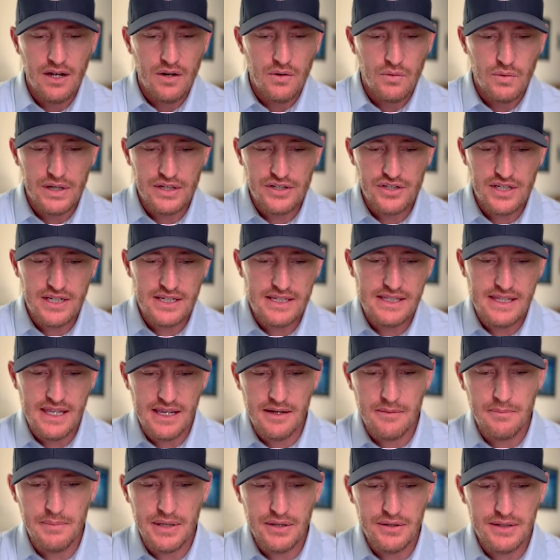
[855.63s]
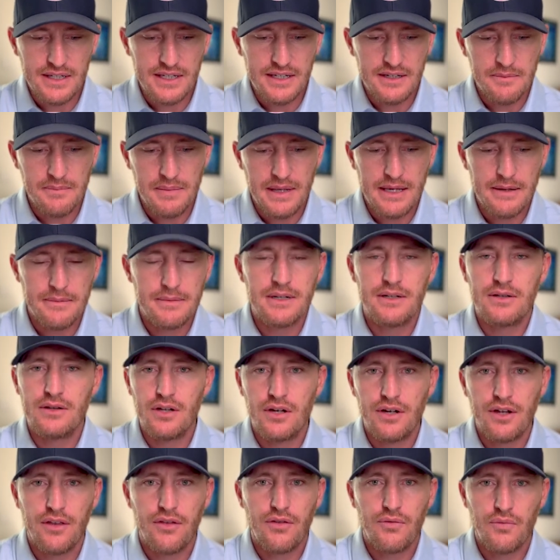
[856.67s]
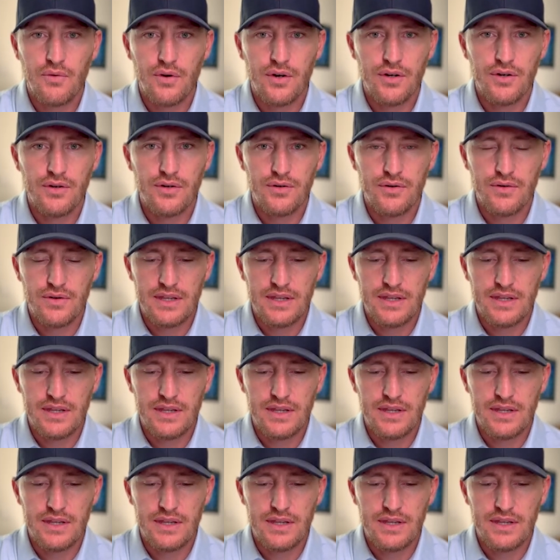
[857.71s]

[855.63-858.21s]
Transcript: which is the ability to be able to look through